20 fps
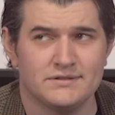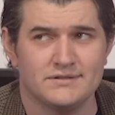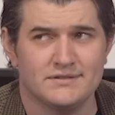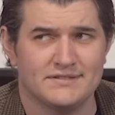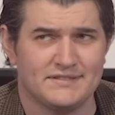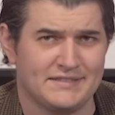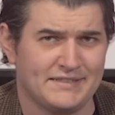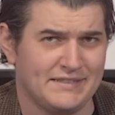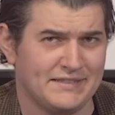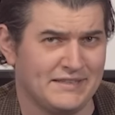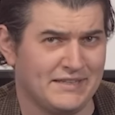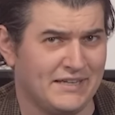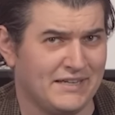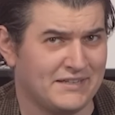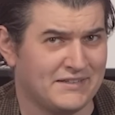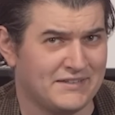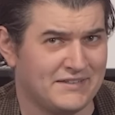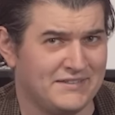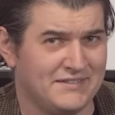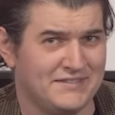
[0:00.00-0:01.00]
see you
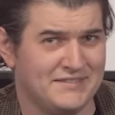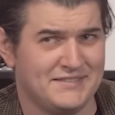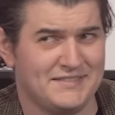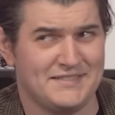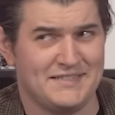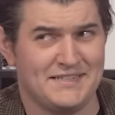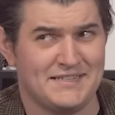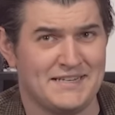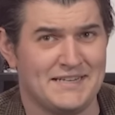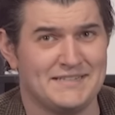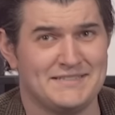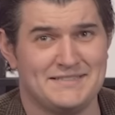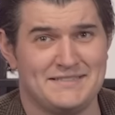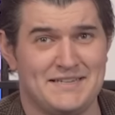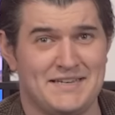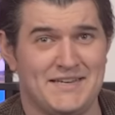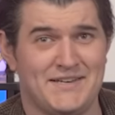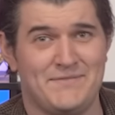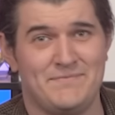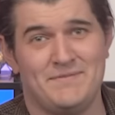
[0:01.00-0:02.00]
later, see you next
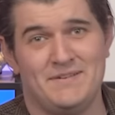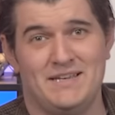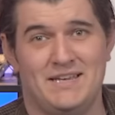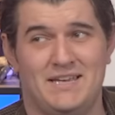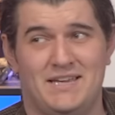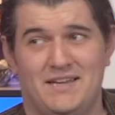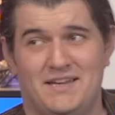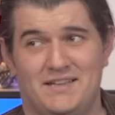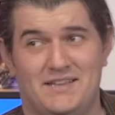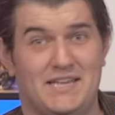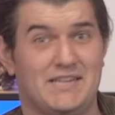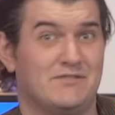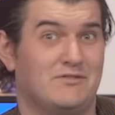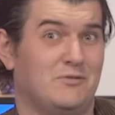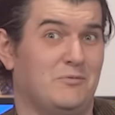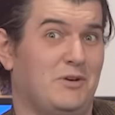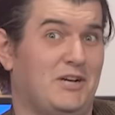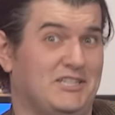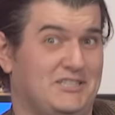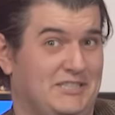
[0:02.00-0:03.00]
time. Thanks
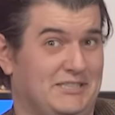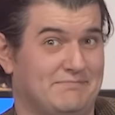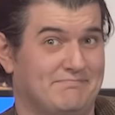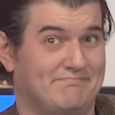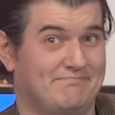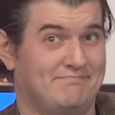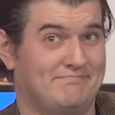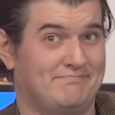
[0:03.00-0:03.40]
for watching.